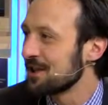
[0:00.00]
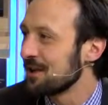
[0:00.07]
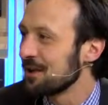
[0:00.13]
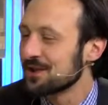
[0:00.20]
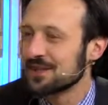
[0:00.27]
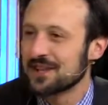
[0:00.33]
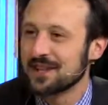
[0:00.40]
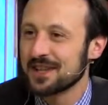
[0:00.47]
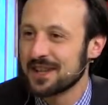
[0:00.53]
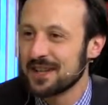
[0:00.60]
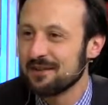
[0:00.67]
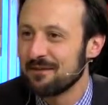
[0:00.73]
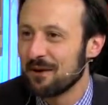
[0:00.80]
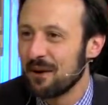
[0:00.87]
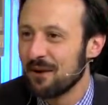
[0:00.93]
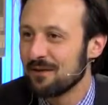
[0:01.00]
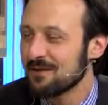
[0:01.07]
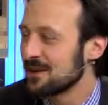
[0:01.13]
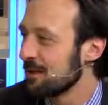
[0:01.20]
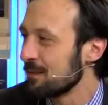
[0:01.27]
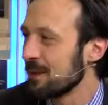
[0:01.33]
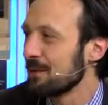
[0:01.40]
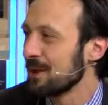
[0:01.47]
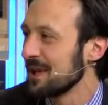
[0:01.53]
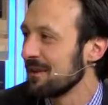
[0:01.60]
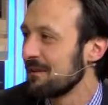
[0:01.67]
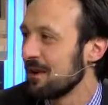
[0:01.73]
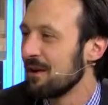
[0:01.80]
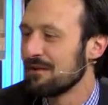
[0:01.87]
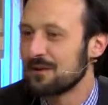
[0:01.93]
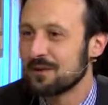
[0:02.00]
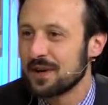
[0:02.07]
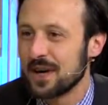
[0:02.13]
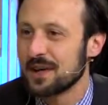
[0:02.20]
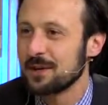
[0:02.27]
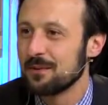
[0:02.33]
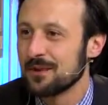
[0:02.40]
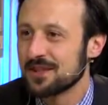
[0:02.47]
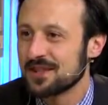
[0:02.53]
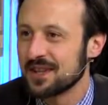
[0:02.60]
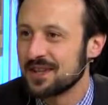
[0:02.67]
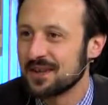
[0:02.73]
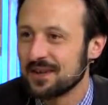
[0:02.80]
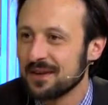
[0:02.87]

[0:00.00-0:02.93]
constantly evolves and we will sure. evolve together right, with right. it.